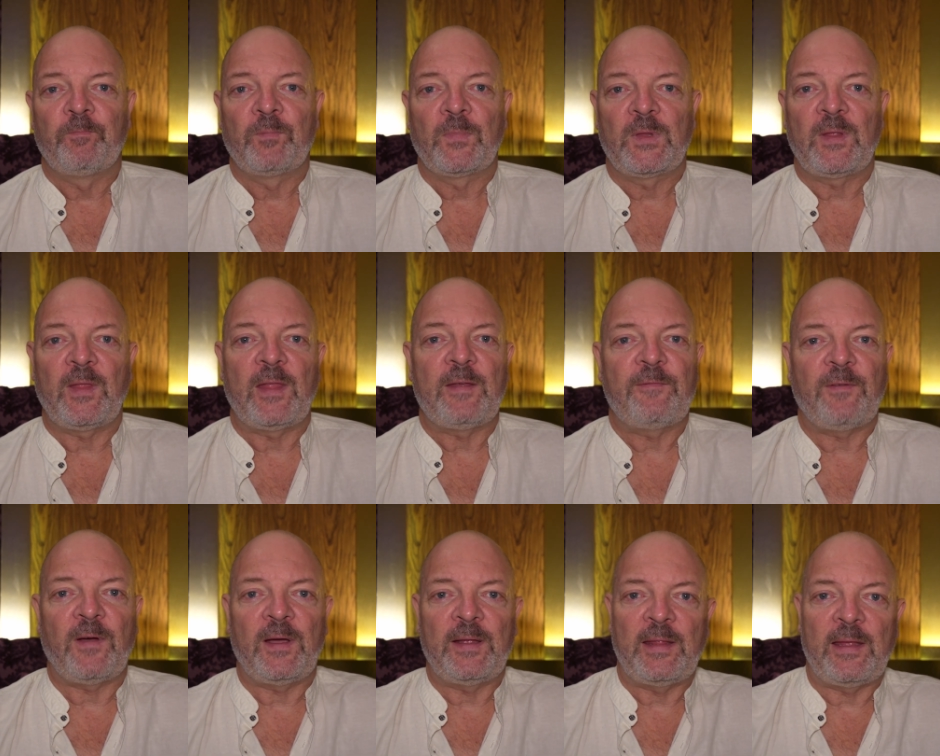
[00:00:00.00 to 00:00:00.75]
Do they
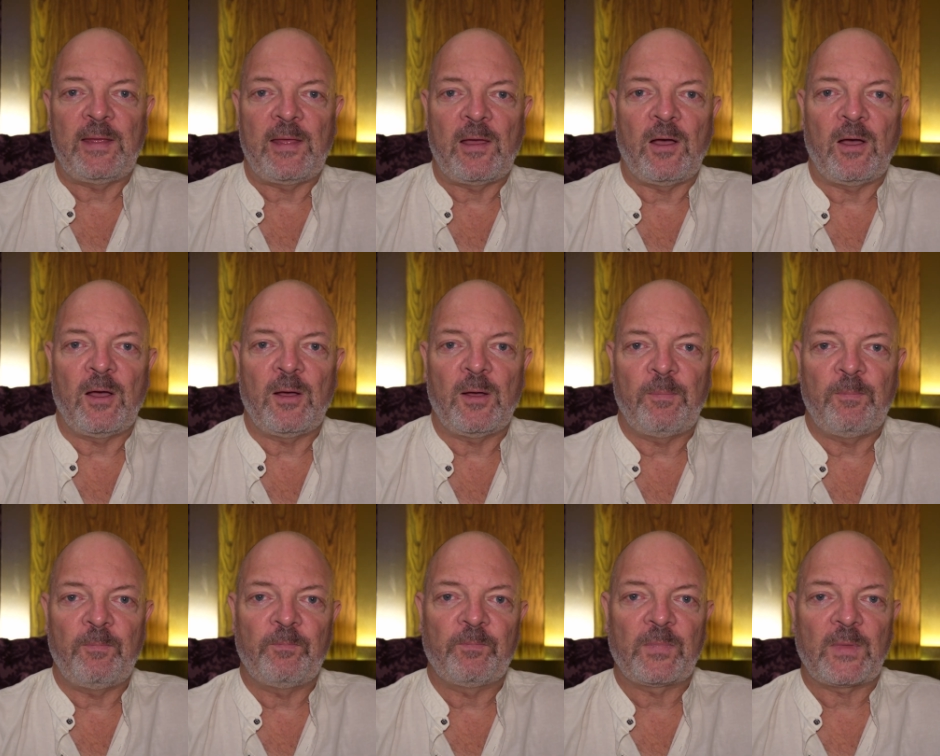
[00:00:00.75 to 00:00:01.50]
find they
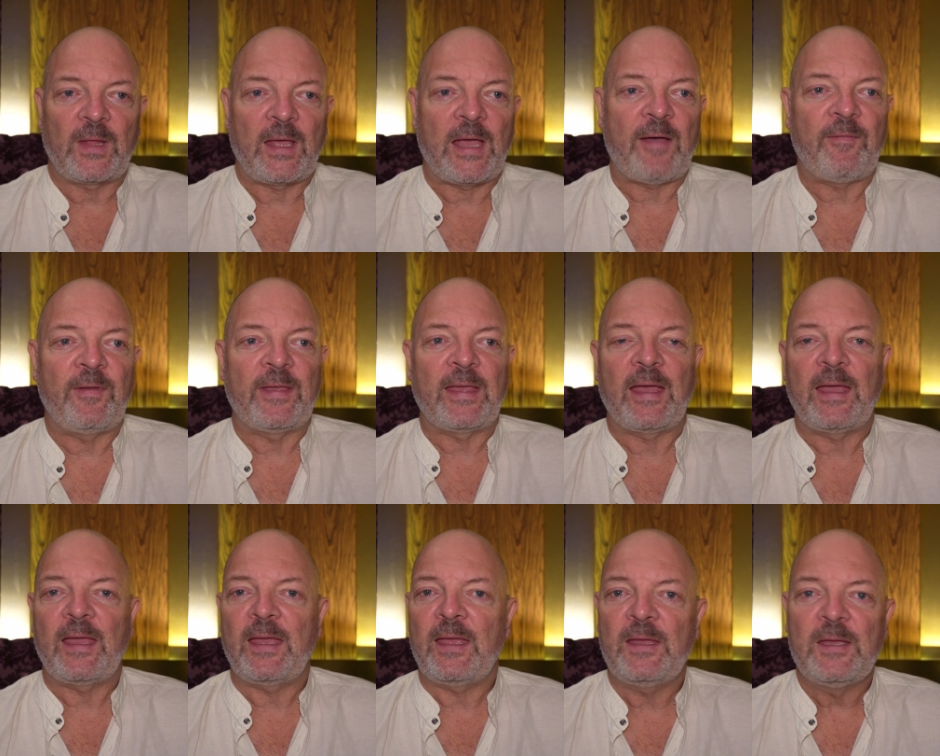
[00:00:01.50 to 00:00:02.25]
are having
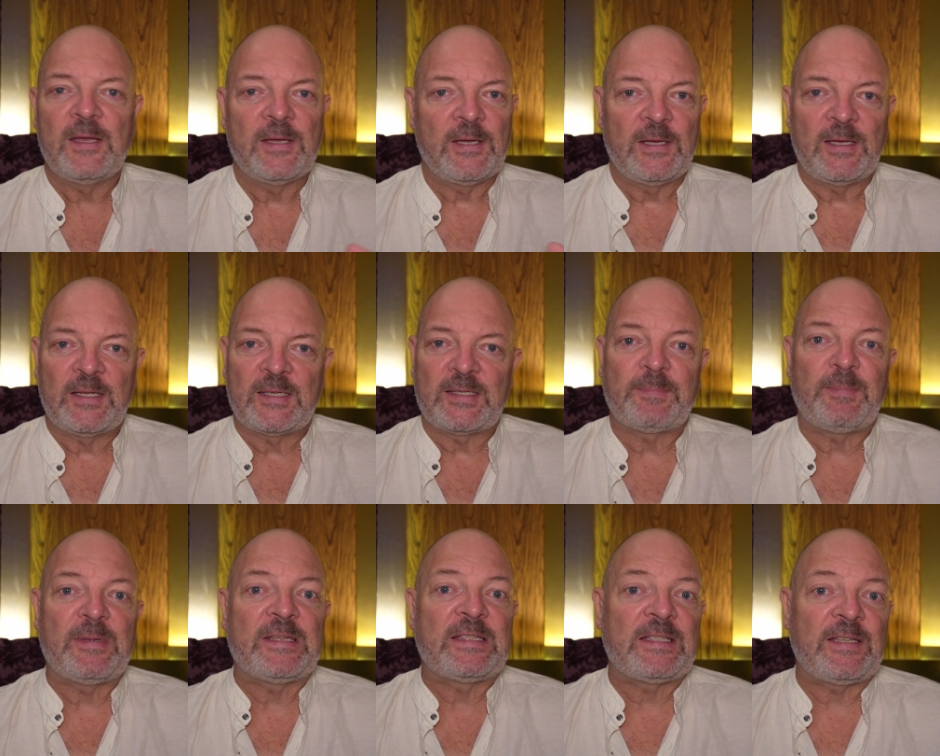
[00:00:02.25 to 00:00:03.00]
a
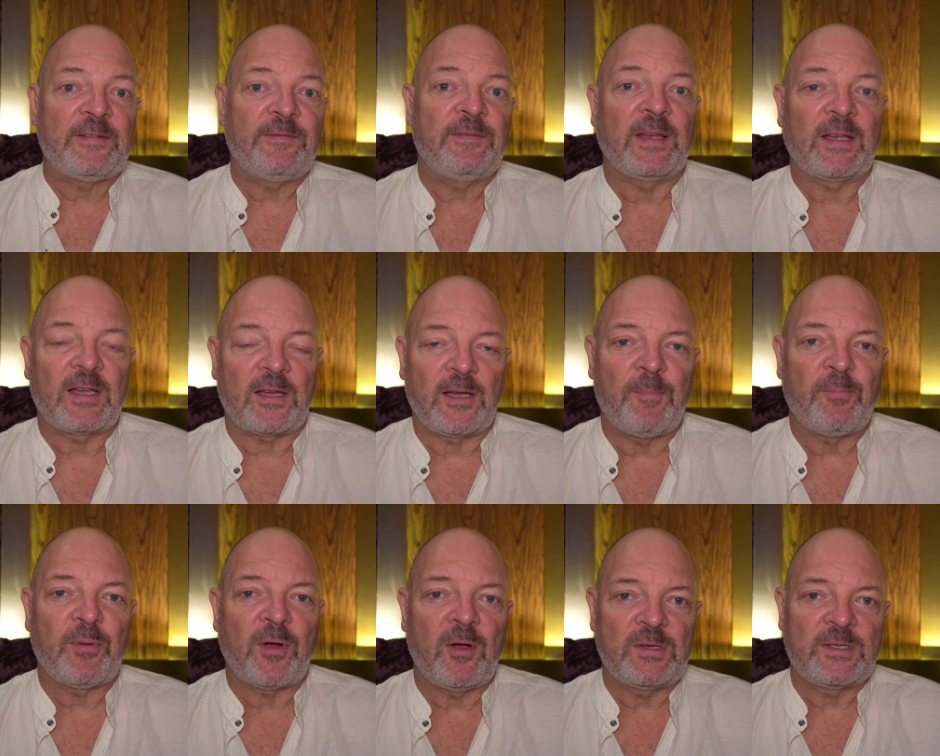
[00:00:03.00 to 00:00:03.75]
specific
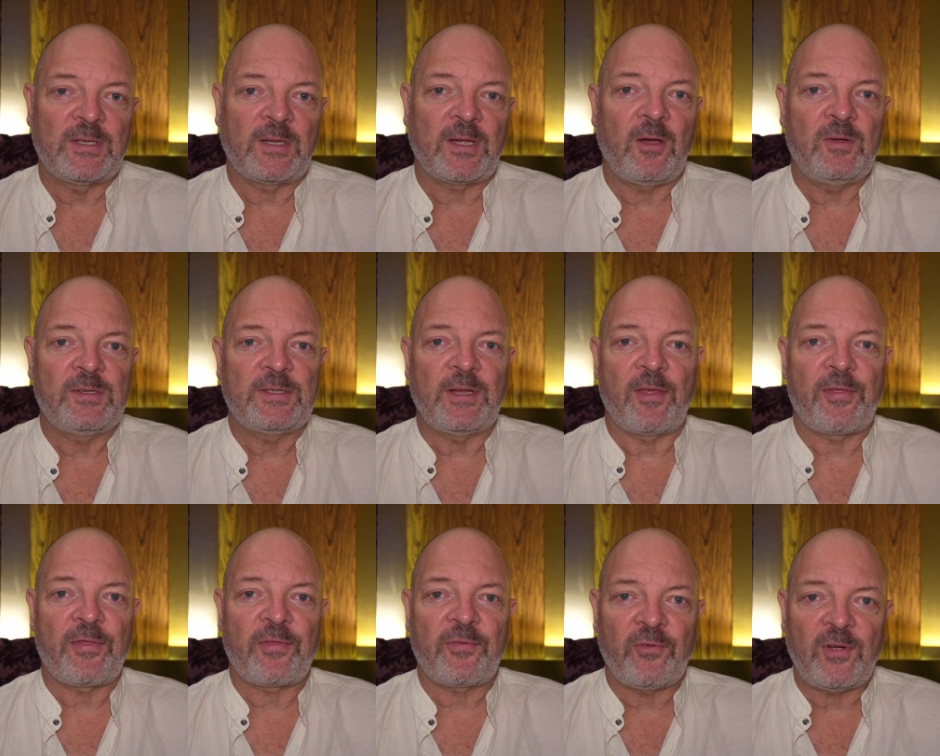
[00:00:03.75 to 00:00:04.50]
approach to coaching
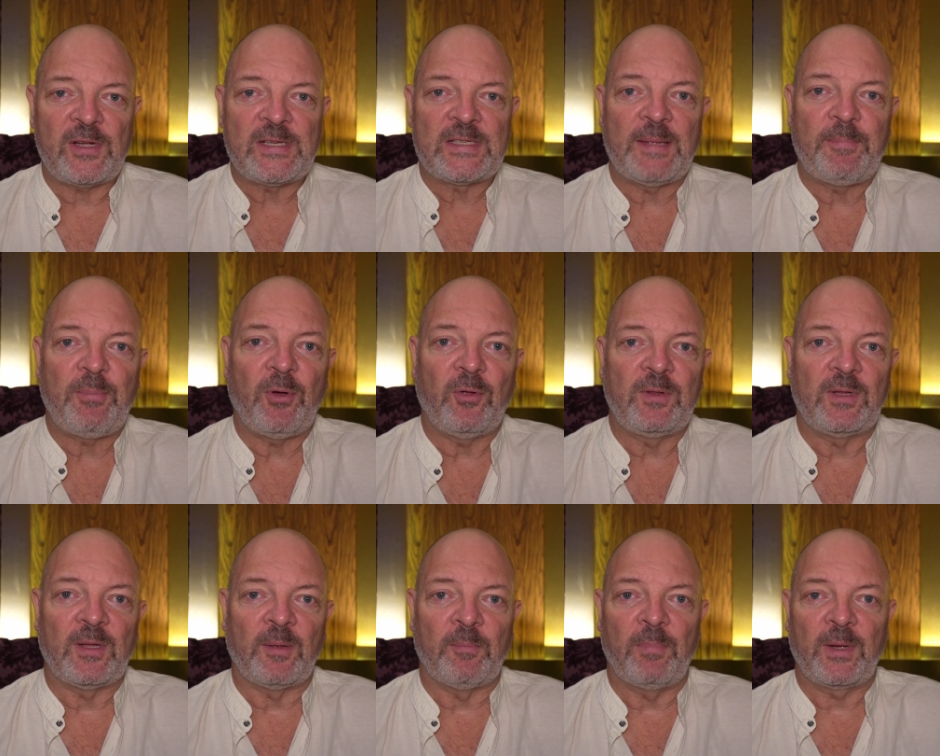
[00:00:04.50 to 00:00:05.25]
thrust
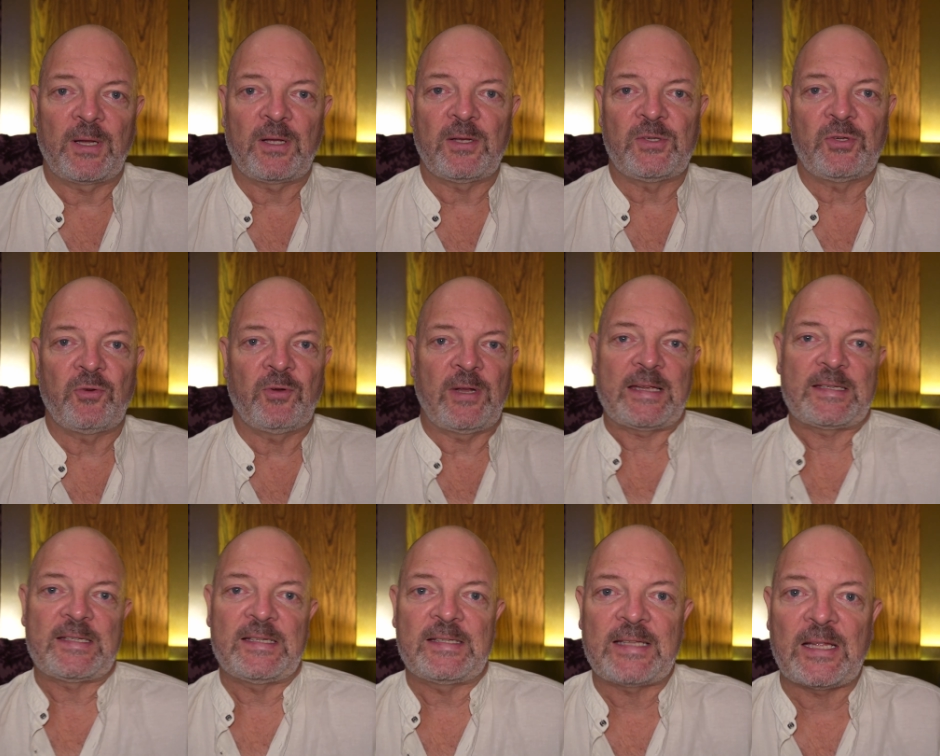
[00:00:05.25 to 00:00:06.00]
upon them because you're an
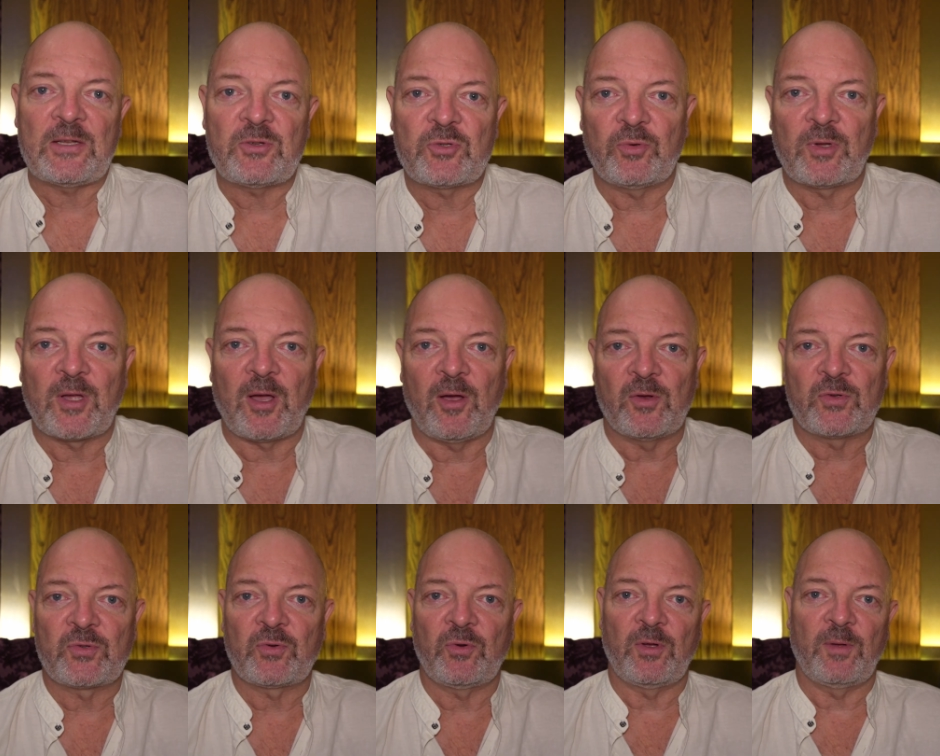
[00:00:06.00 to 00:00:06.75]
existential
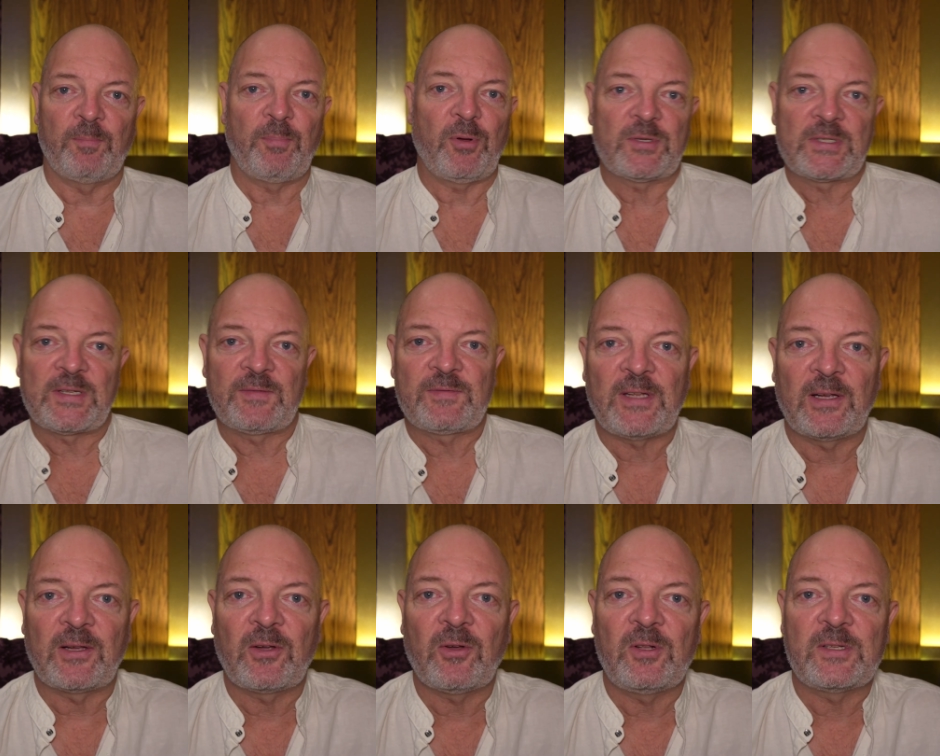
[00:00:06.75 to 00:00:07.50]
coach or a positive
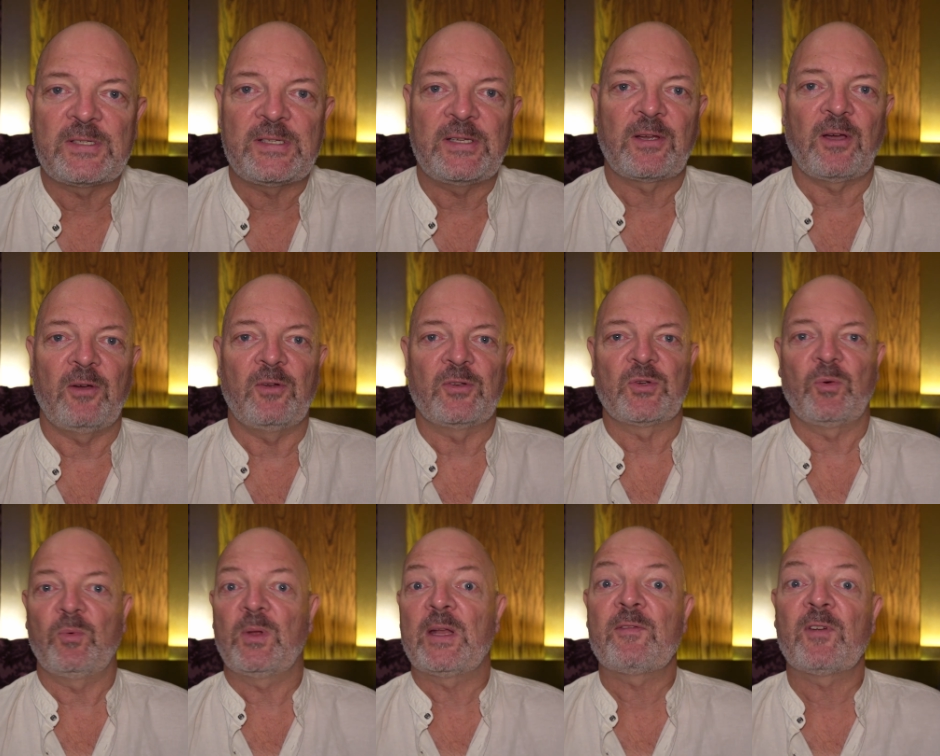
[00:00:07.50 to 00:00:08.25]
psychology coach
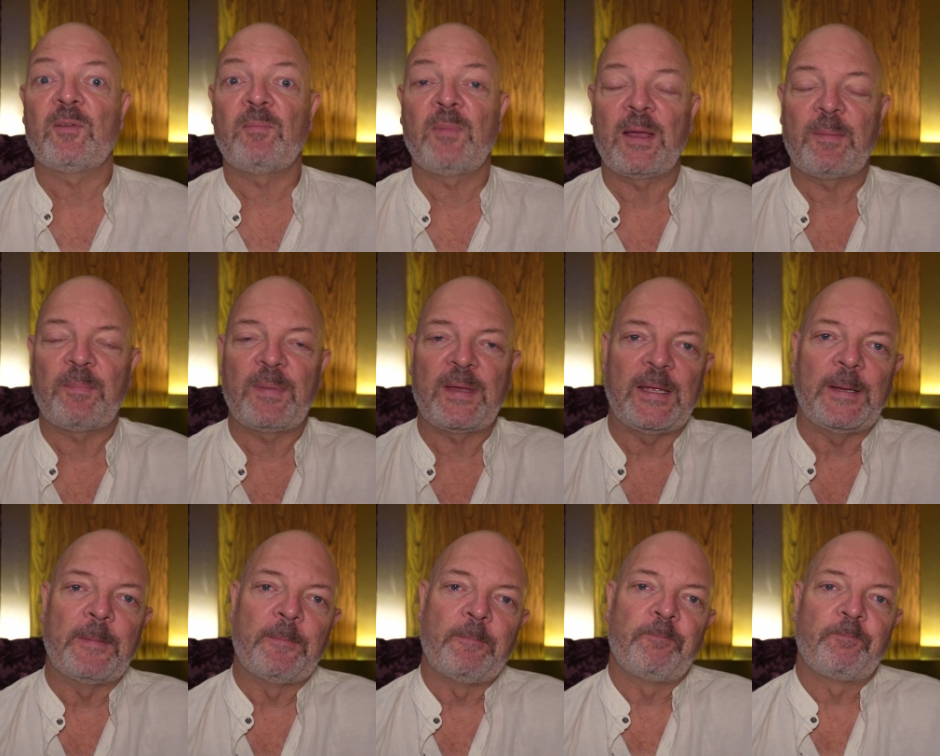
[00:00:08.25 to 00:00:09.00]
or whatever it might
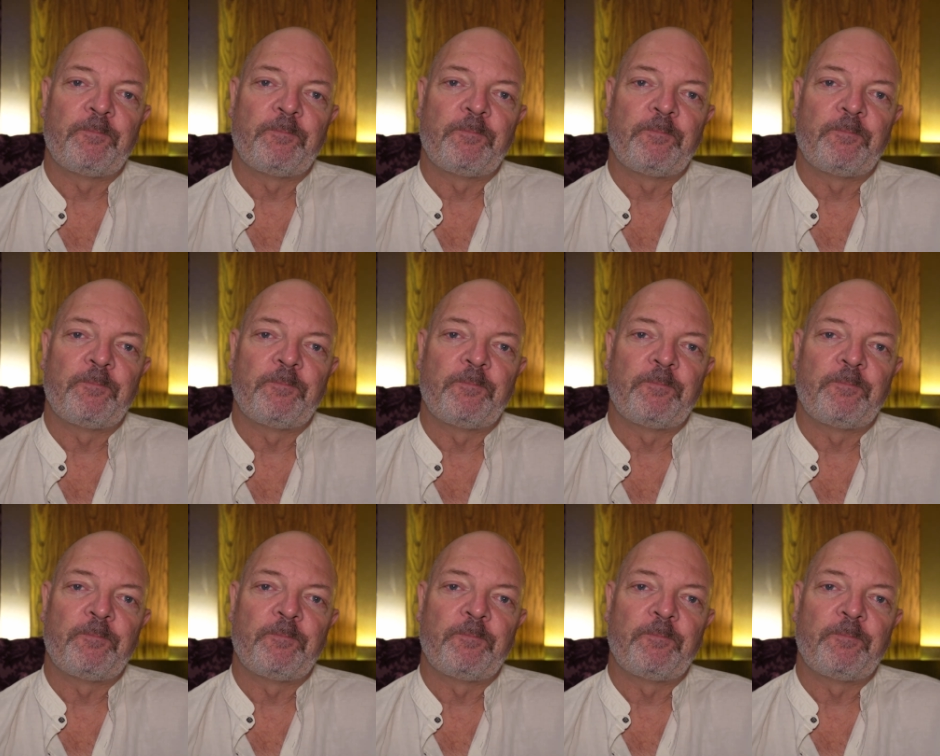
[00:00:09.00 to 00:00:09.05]
be?